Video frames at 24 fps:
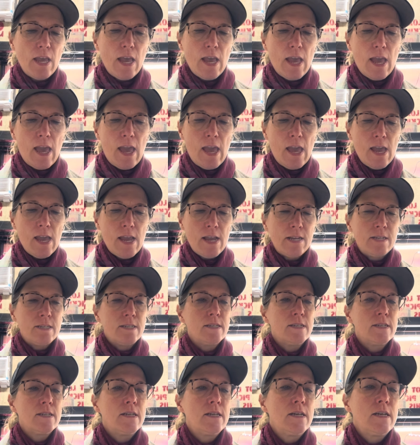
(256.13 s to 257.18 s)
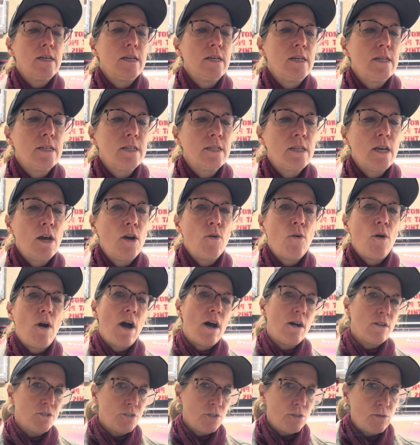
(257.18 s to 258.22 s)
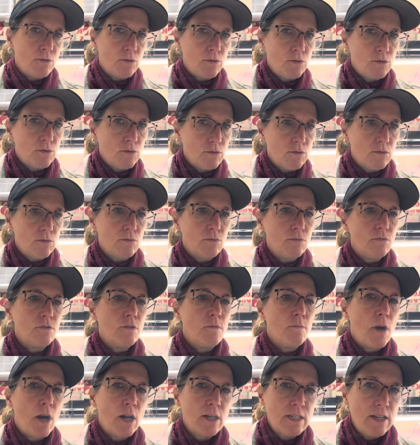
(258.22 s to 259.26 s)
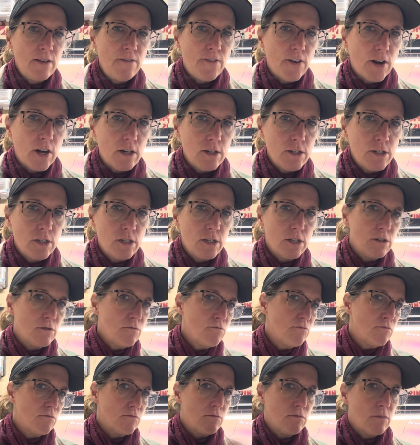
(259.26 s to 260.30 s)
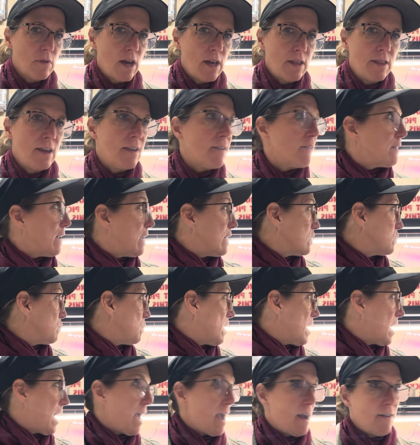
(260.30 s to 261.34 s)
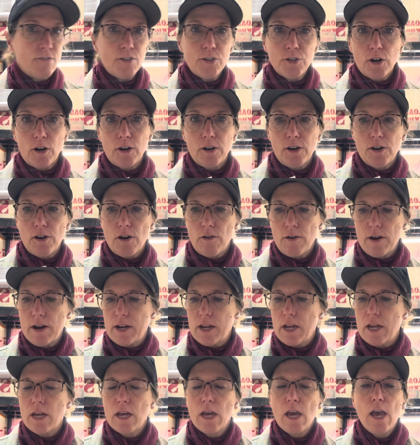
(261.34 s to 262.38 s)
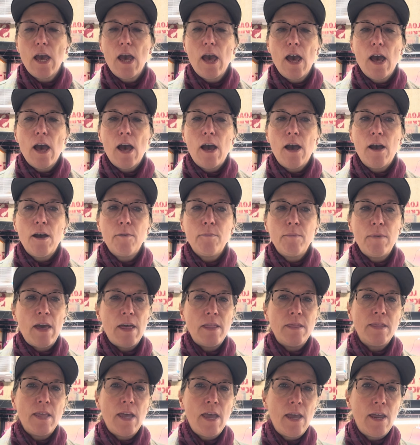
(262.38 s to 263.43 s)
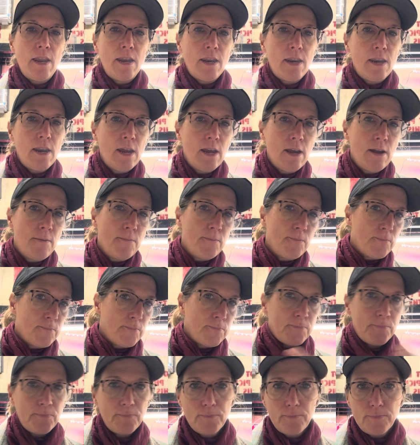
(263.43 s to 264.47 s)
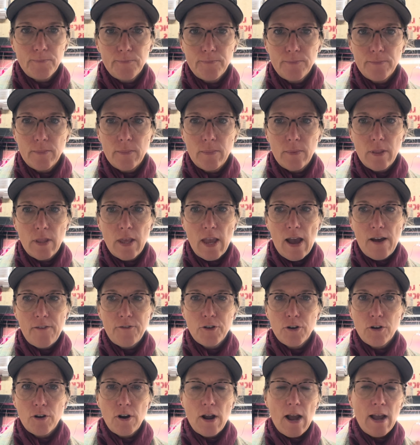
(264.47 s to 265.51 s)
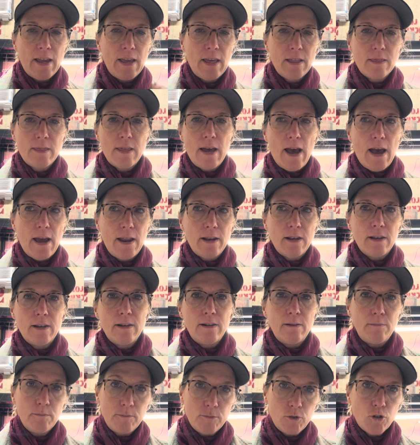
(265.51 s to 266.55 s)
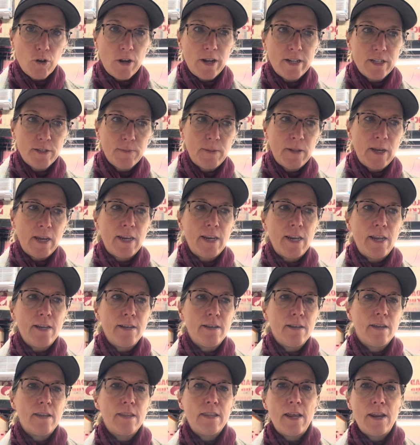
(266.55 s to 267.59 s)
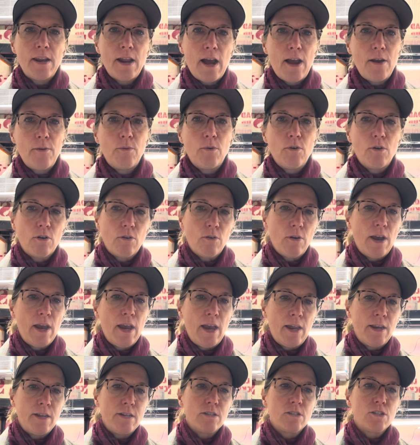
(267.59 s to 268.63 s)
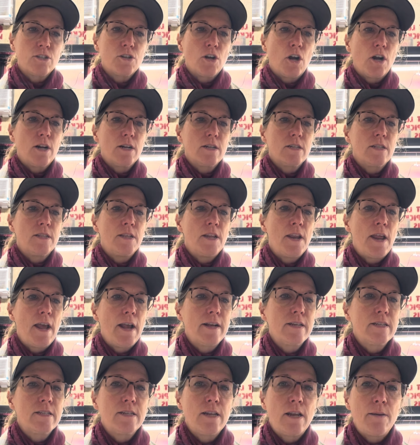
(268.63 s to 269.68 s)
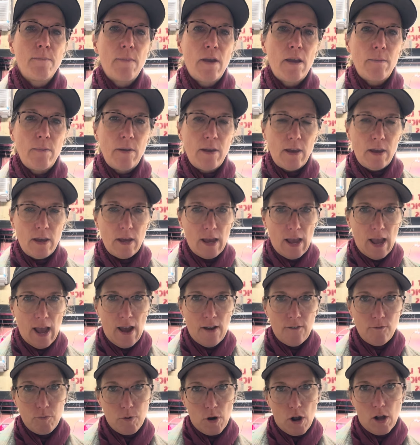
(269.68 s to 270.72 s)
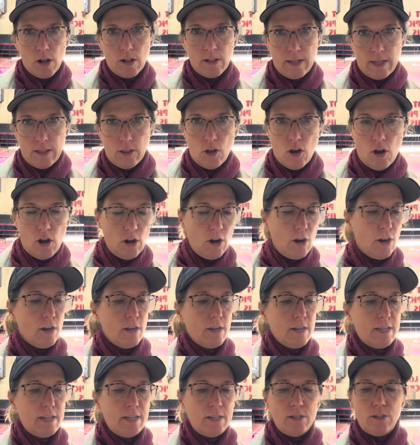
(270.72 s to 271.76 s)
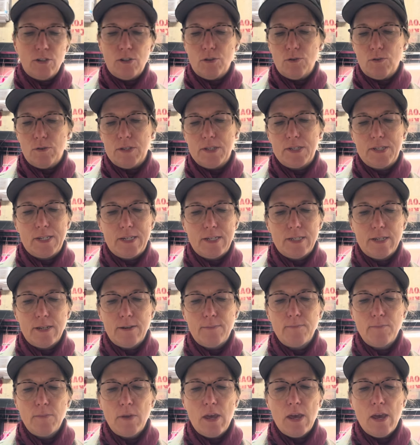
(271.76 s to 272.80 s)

And so I'll do the Monty first. I think that's what I have started already. And then after I get that transplanted, then I will go ahead and start the next and maybe have broccoli longer into the season.